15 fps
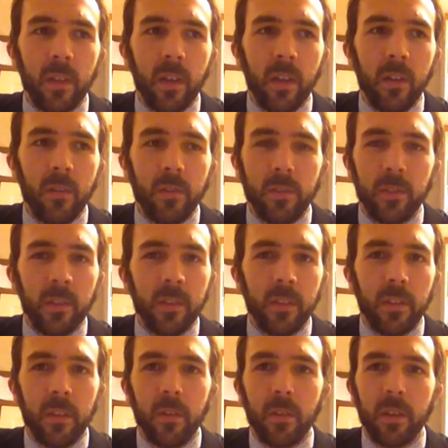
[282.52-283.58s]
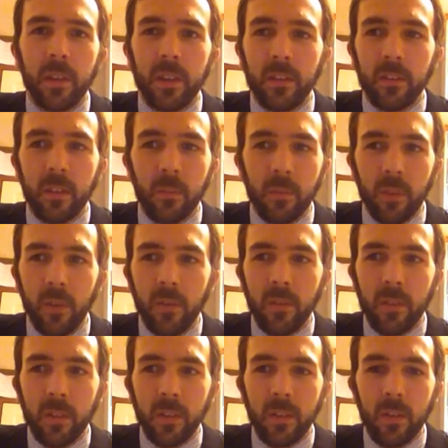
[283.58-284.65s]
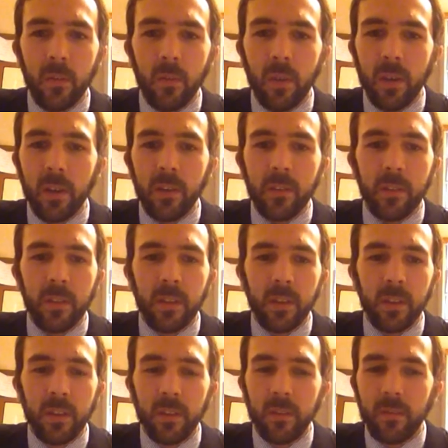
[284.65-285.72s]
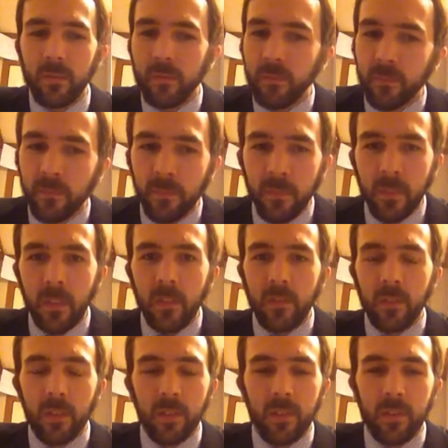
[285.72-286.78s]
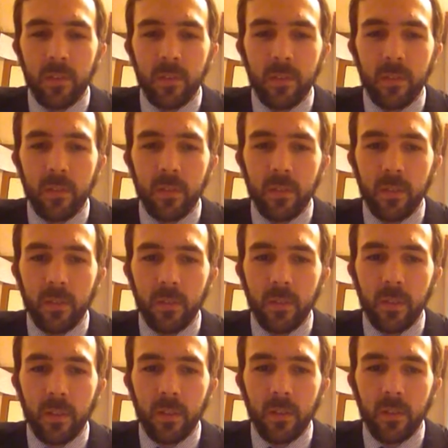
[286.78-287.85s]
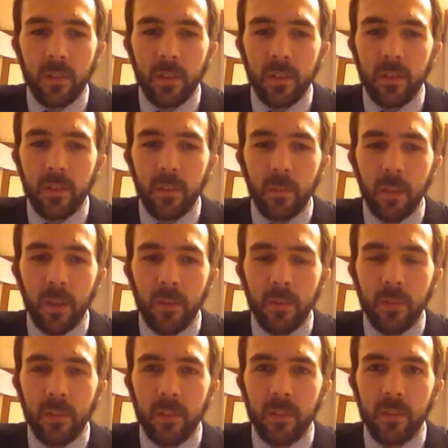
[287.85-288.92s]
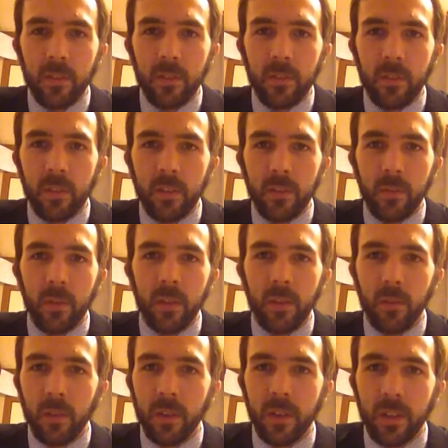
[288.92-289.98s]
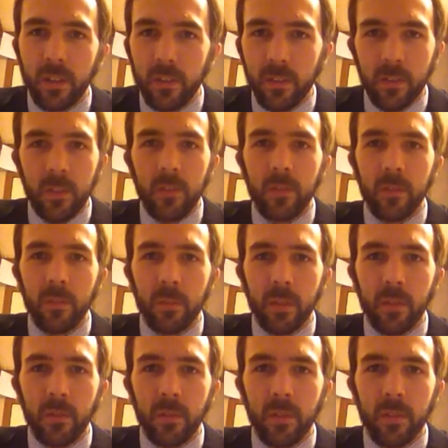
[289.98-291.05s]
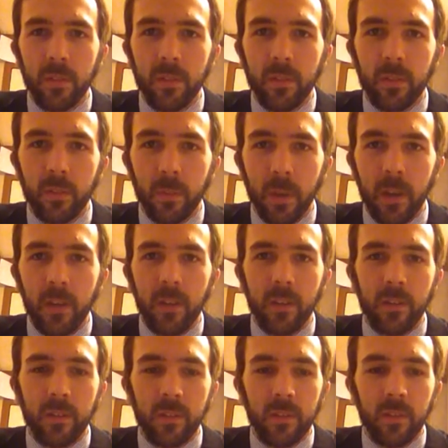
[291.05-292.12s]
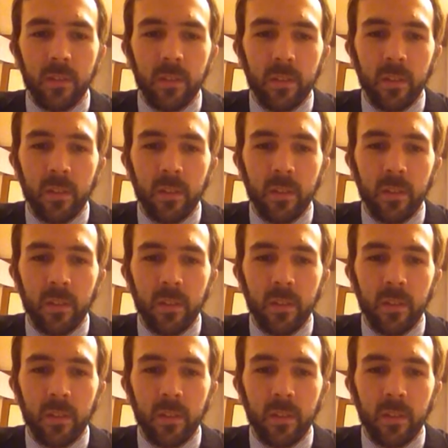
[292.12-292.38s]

It was good that they were King James only, you know, why aren't they just, you know, teaching the Bible to the children as well? Why can't the children be with their parents?